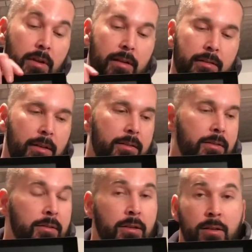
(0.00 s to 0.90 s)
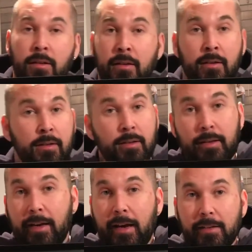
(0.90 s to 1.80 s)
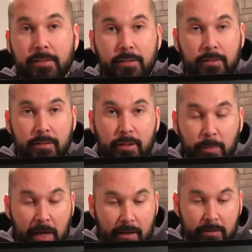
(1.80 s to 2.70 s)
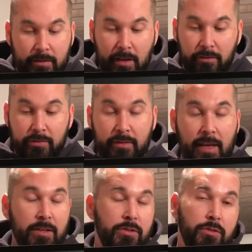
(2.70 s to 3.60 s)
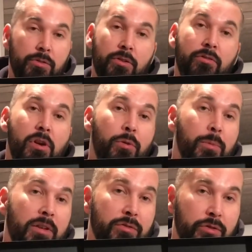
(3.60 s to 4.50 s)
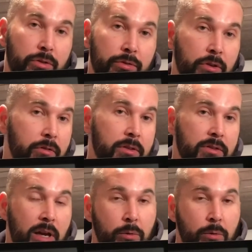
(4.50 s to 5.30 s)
Like that. Guys, the man that says thank you so very much for your service.